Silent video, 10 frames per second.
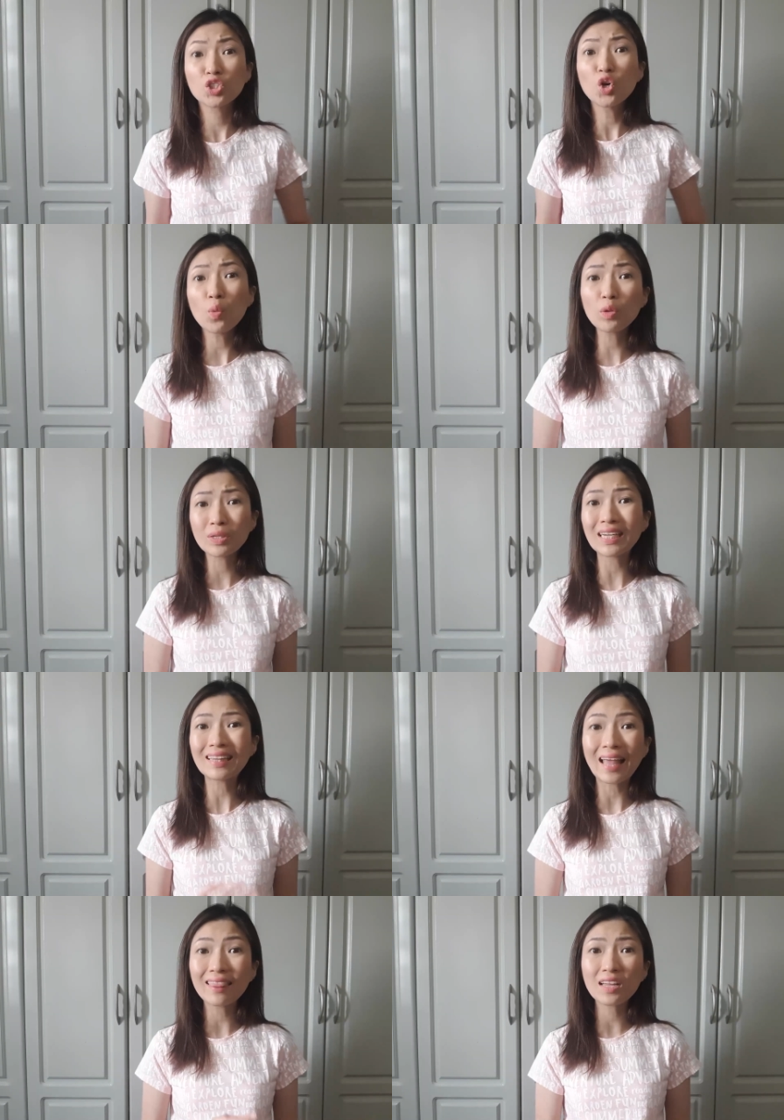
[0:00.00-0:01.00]
No one was
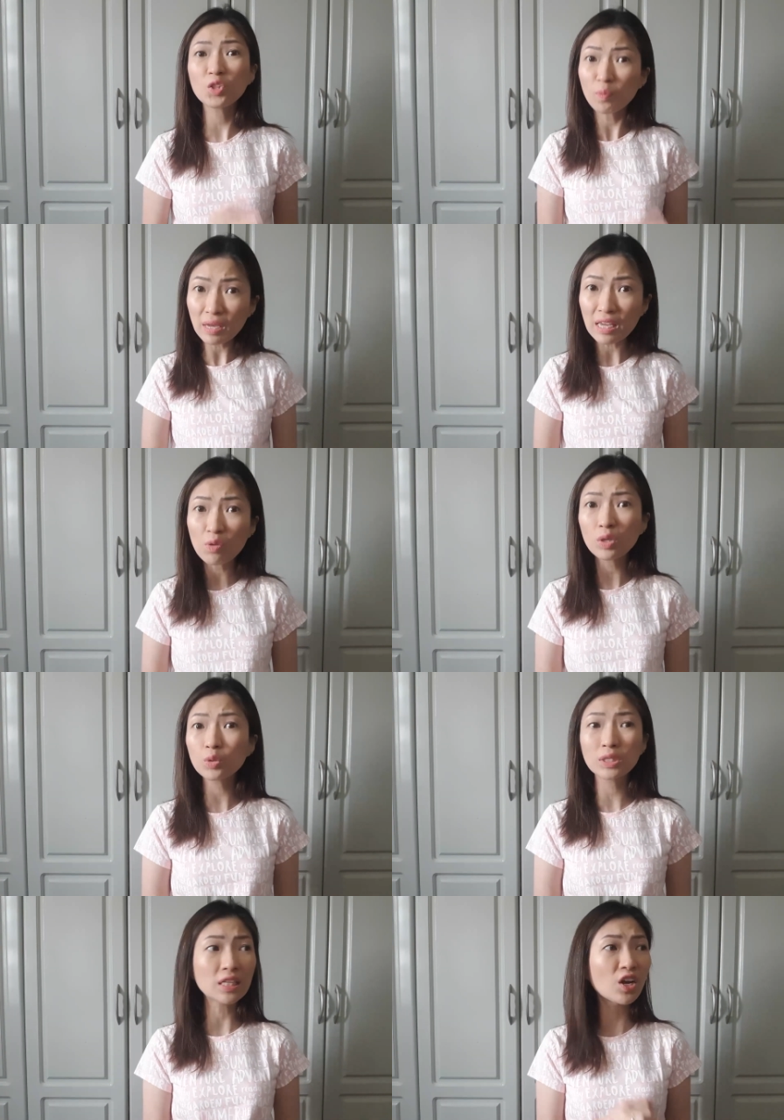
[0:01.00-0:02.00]
attending to me, which
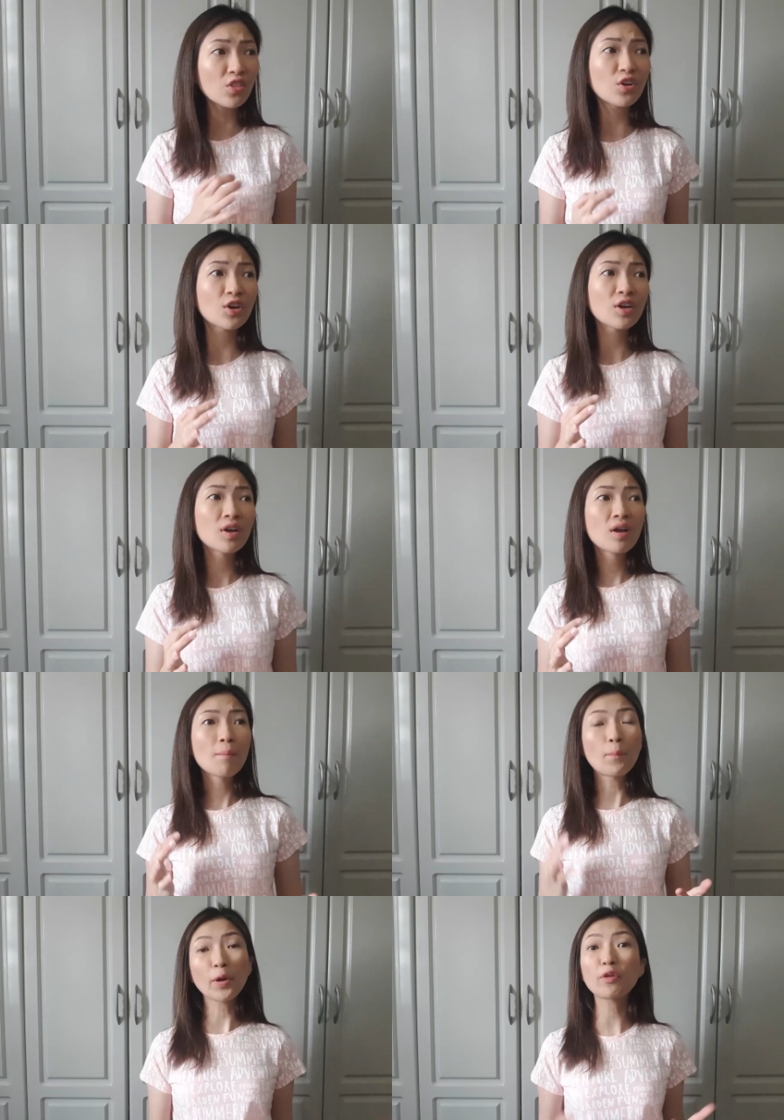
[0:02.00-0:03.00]
was another
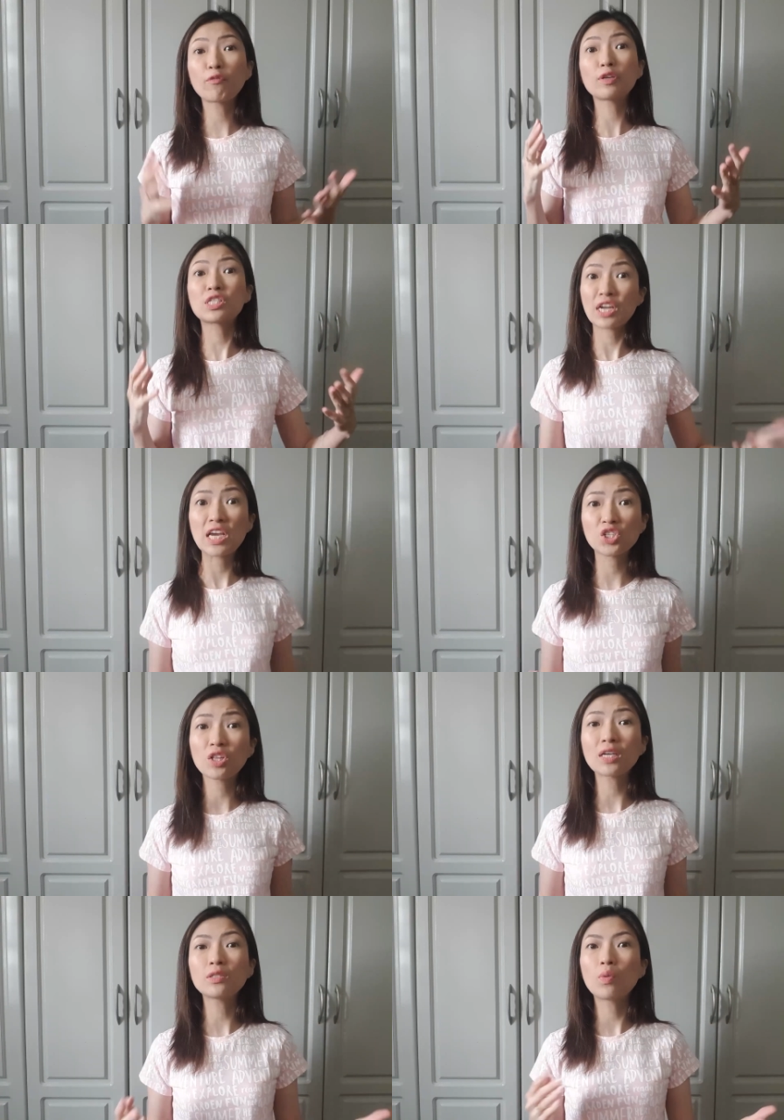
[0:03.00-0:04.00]
point of frustration
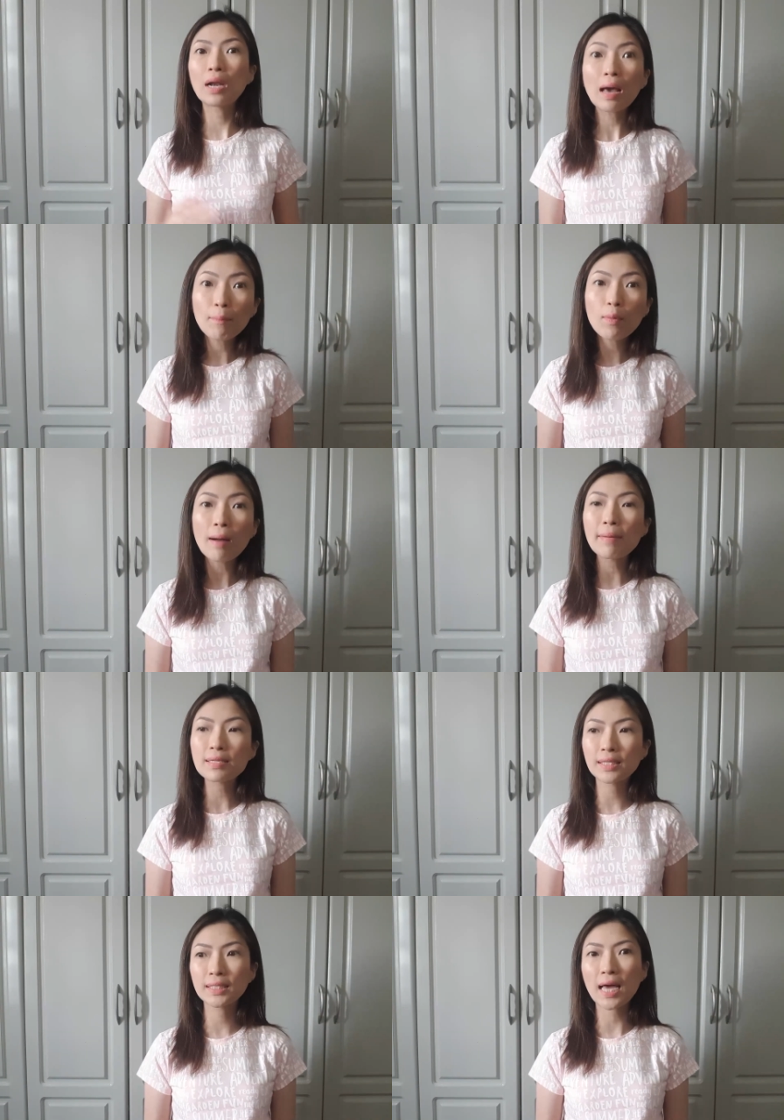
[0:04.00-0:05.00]
kasi walang
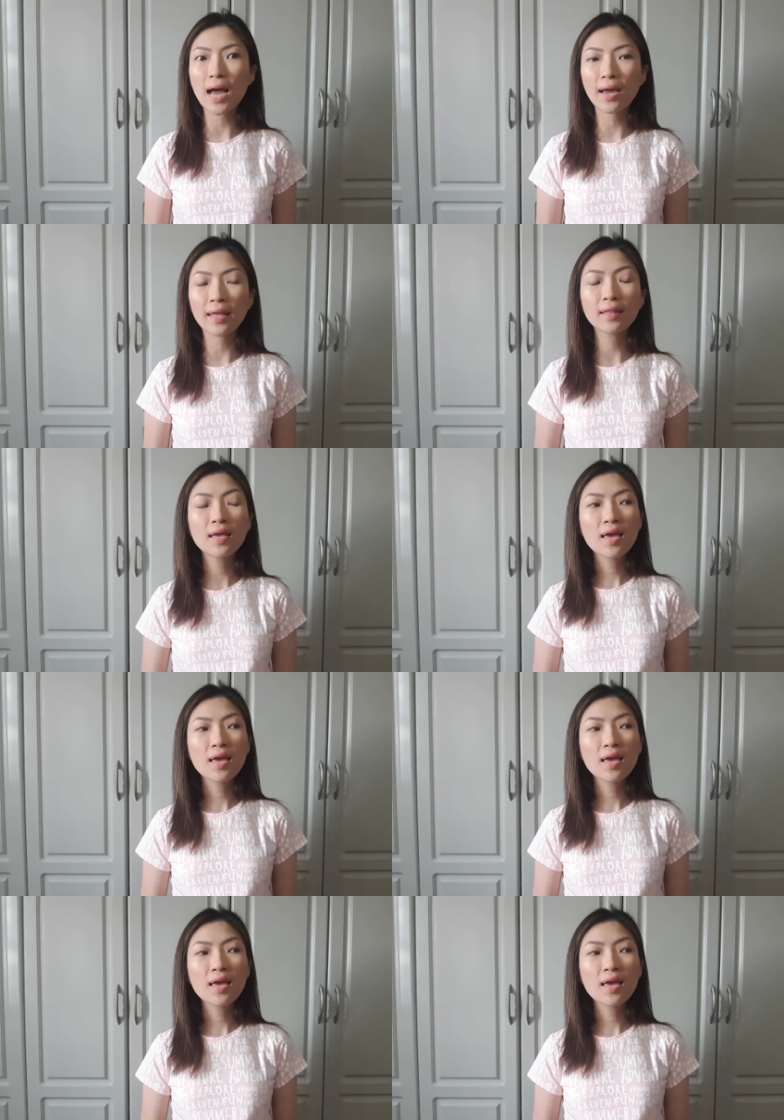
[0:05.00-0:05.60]
pumapansin sa akin.